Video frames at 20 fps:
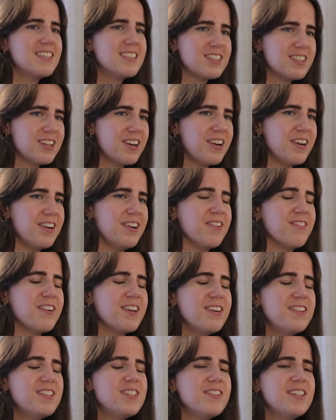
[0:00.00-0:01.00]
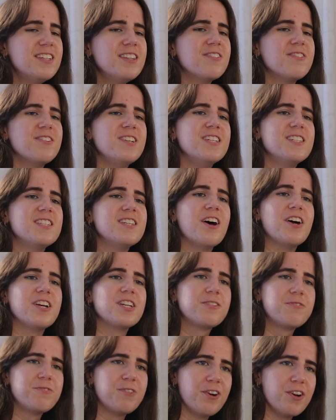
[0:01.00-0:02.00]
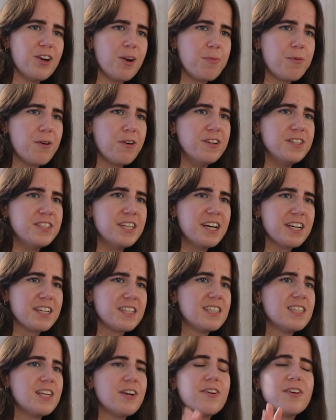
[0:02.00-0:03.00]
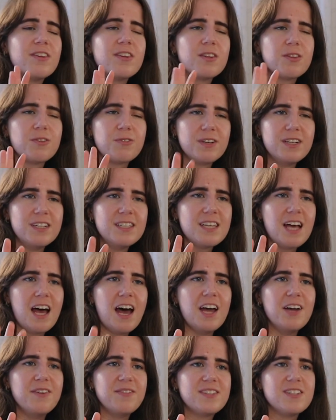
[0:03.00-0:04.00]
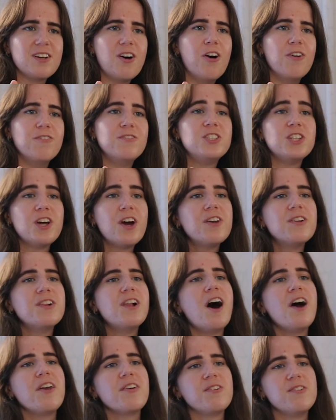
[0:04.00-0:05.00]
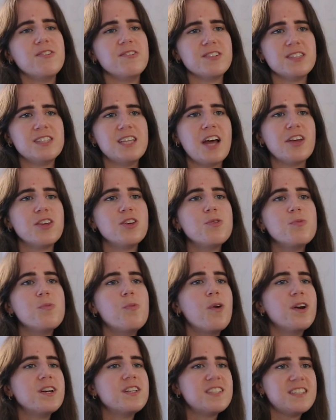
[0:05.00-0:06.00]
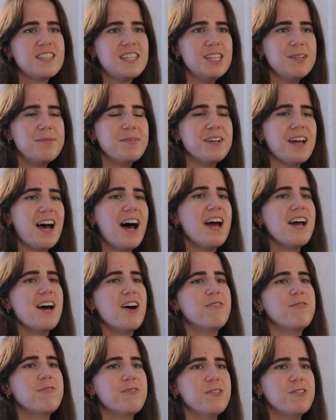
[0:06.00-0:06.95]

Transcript: So when you're doing the research for your project, there are 3 types of journal articles that you want to keep an eye out